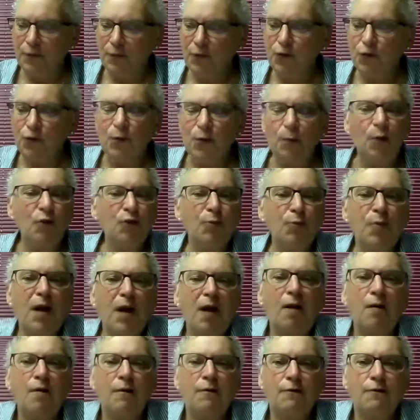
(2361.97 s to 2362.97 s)
So the most
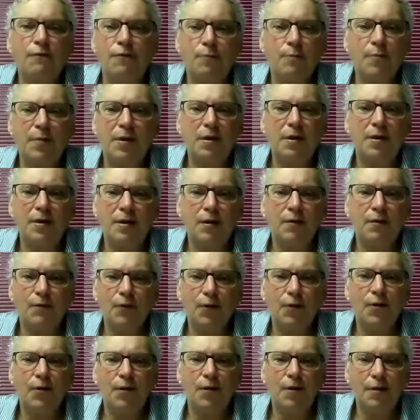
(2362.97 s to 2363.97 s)
powerful being
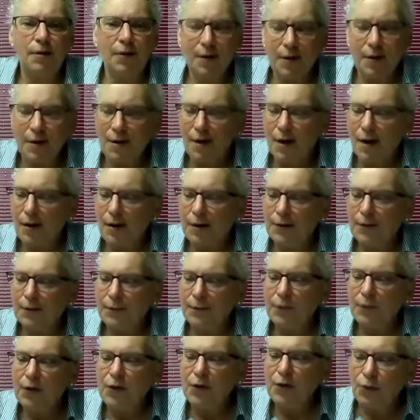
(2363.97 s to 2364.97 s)
of all, God,
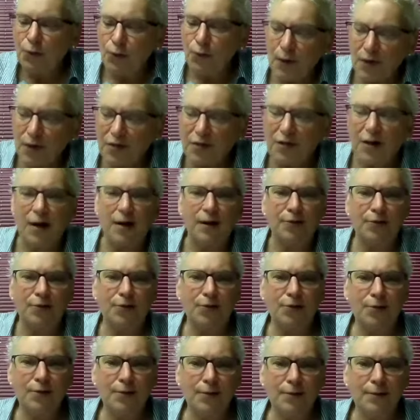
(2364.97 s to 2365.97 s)
is with
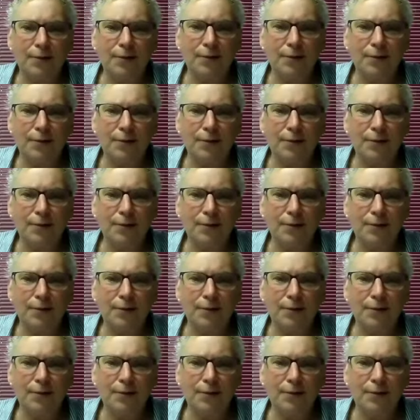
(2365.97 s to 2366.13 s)
us.